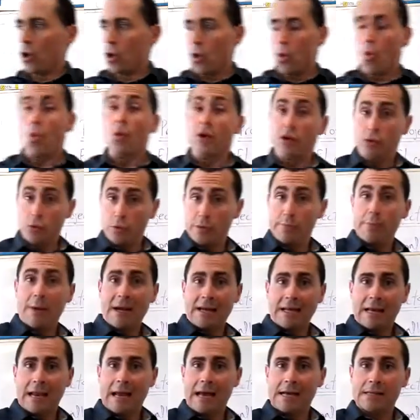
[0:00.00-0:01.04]
we do in my
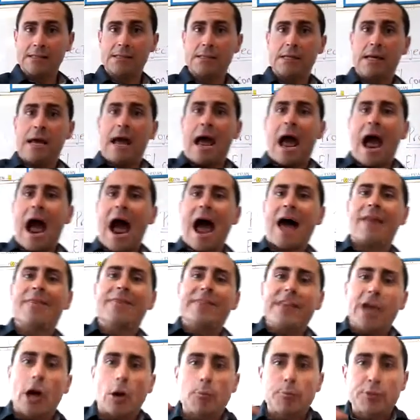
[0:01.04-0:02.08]
class, and
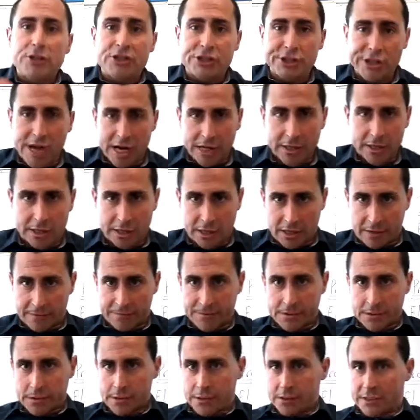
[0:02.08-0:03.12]
the
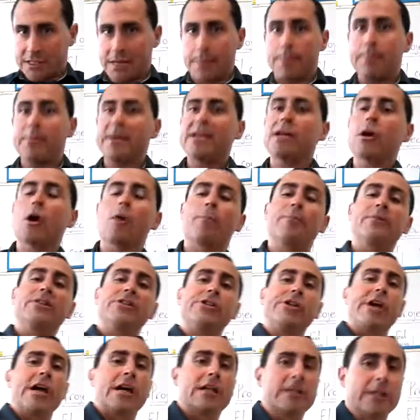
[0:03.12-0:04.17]
big
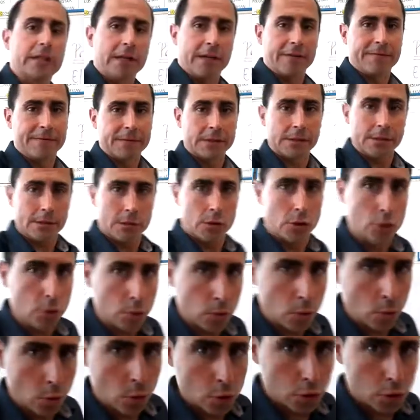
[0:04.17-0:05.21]
objectives to